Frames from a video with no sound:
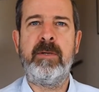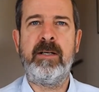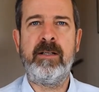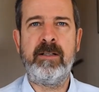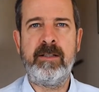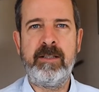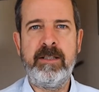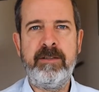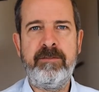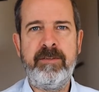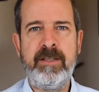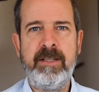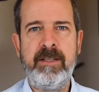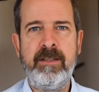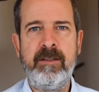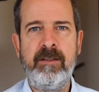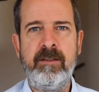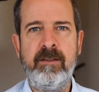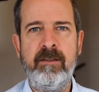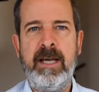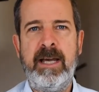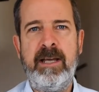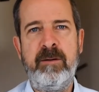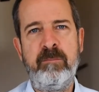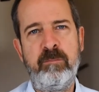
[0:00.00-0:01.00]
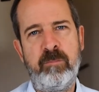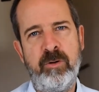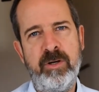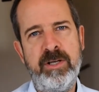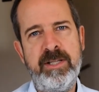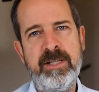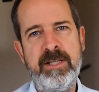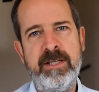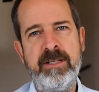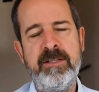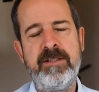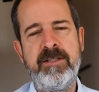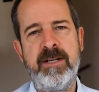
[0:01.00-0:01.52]
a living and
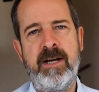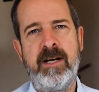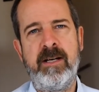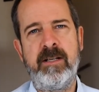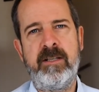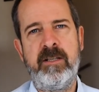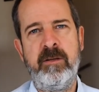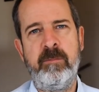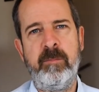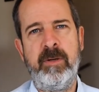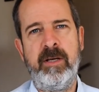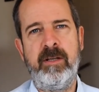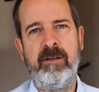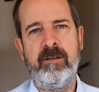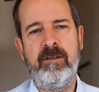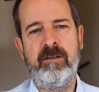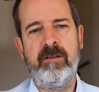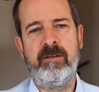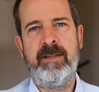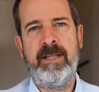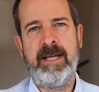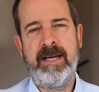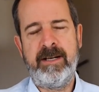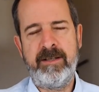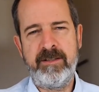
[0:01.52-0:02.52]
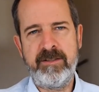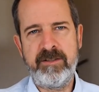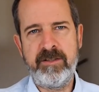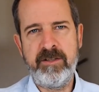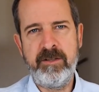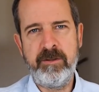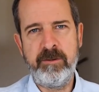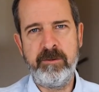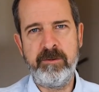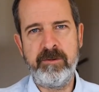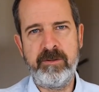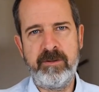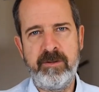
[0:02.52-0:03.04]
breathing document that is
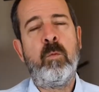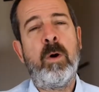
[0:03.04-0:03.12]
used.